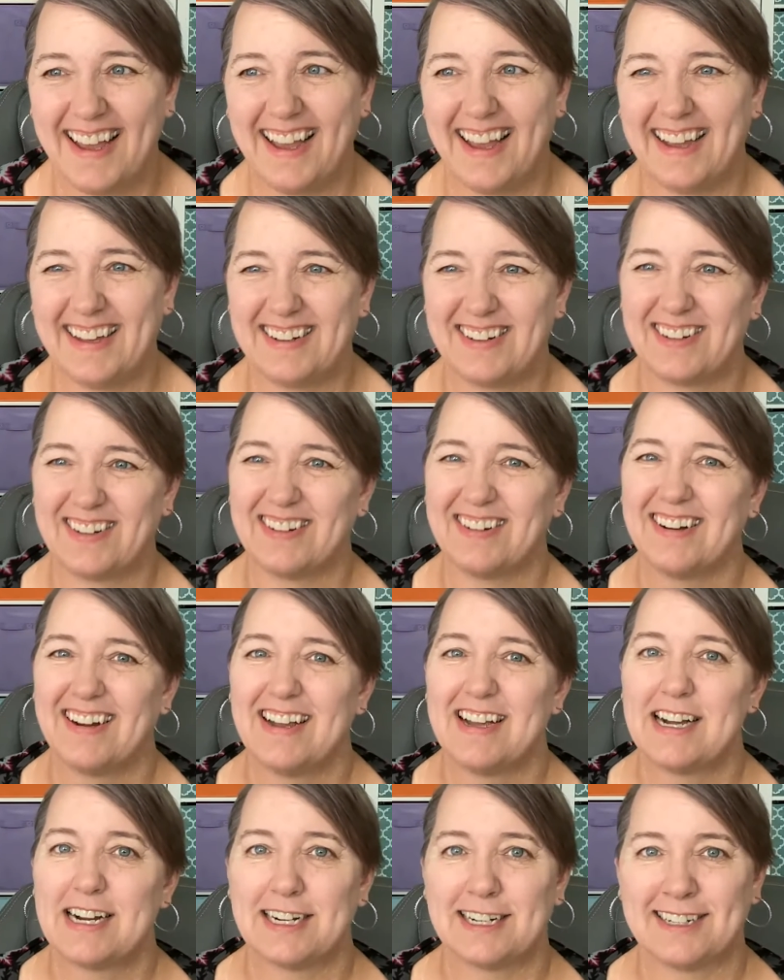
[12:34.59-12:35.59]
And her
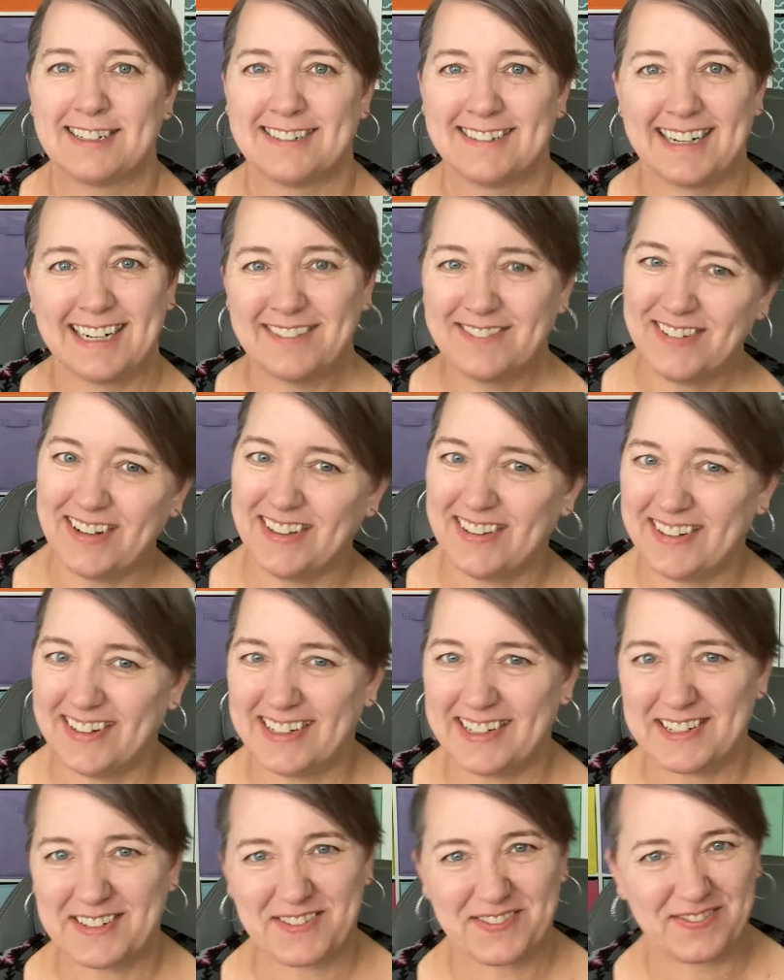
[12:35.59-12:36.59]
grandmother
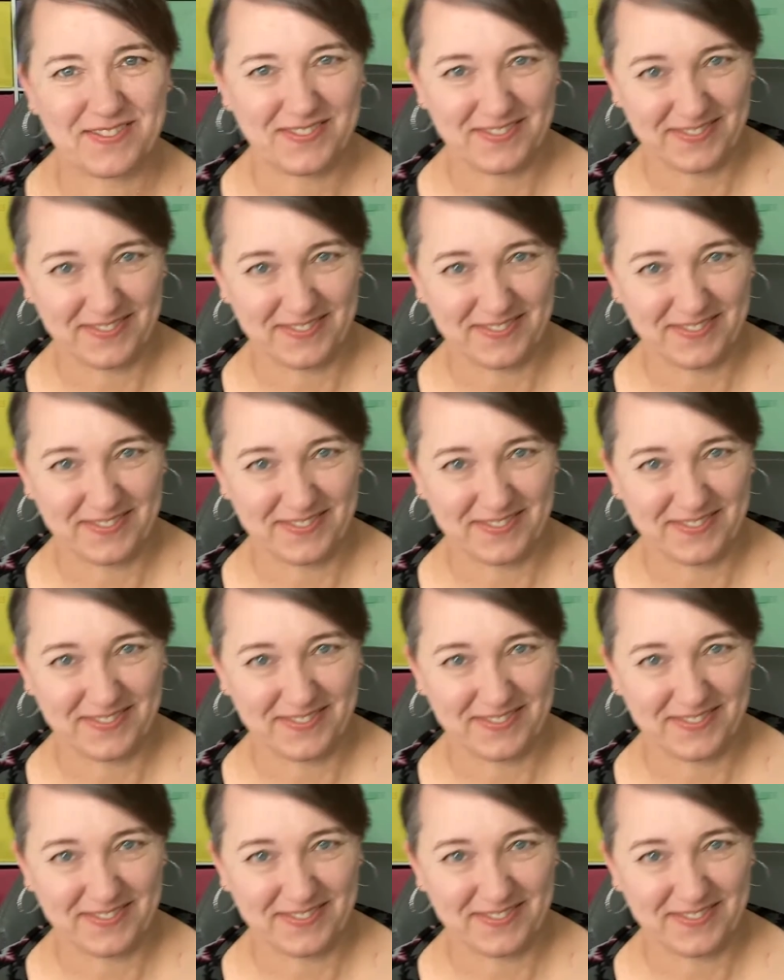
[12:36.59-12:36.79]
has